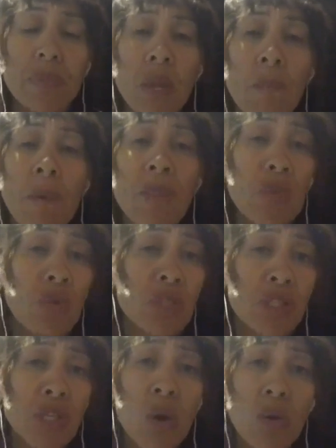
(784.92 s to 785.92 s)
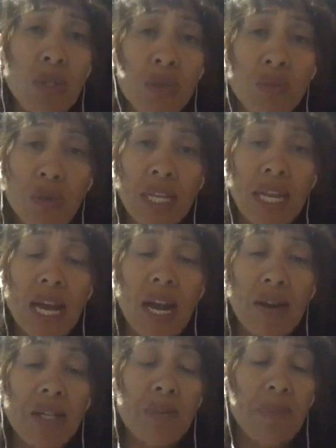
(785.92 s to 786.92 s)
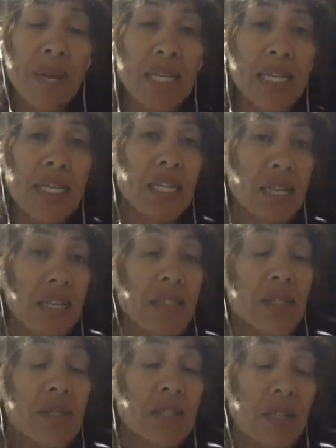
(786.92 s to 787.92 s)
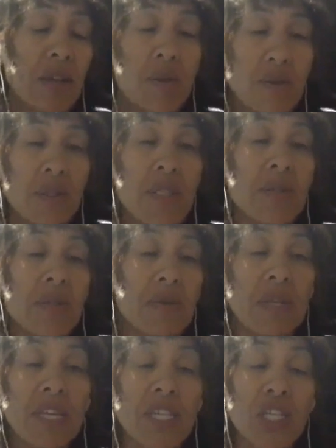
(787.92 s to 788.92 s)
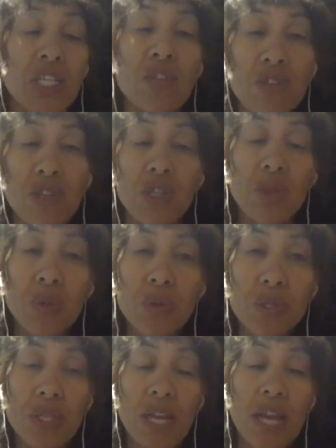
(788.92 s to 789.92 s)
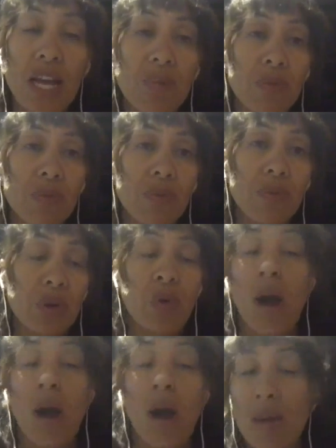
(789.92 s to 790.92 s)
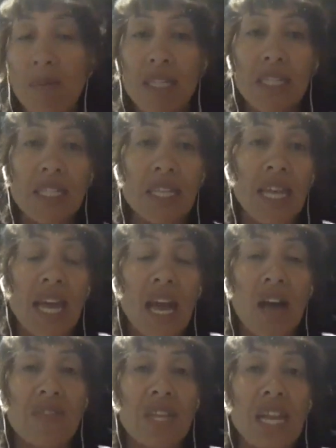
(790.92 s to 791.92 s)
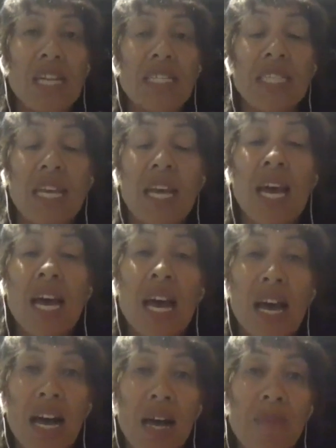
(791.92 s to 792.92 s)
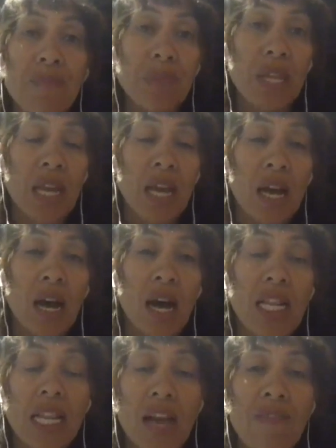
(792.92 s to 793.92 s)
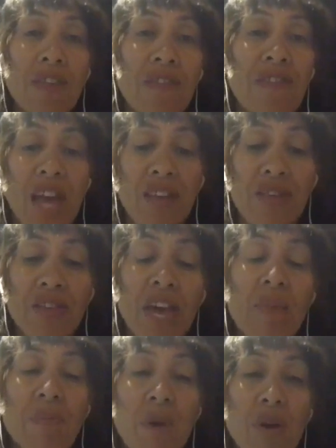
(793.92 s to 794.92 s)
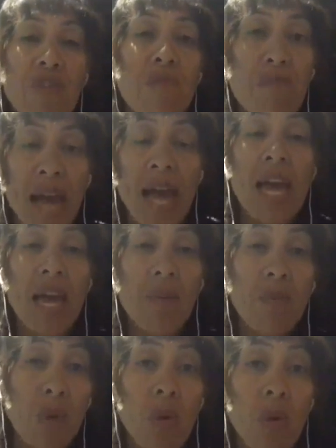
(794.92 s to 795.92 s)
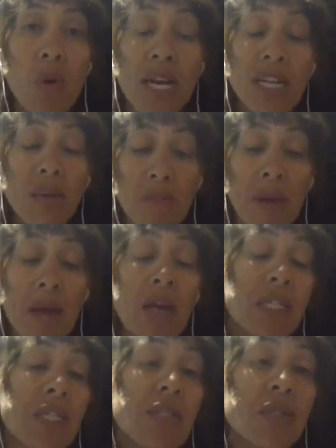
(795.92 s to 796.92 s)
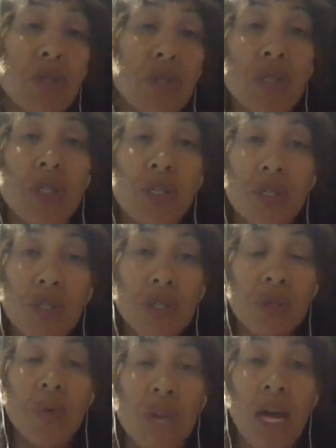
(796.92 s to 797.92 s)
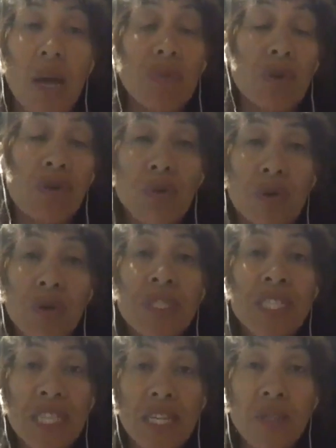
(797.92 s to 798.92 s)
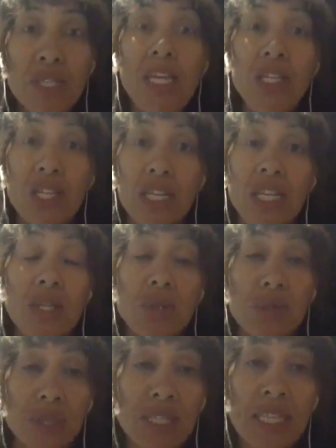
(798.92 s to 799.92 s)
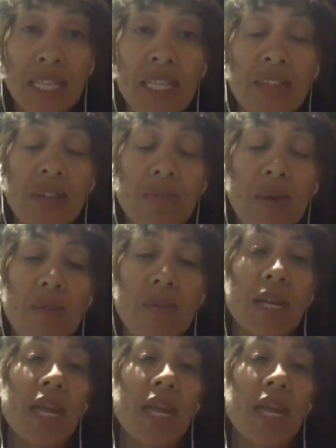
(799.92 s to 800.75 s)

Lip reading: But the results really are independent, and you know, to each individual's requirements and their health needs. I love the fact that both Matt and Paul, and I'm about to introduce you to Ruth Wilkinson, who's actually in New Zealand at the moment,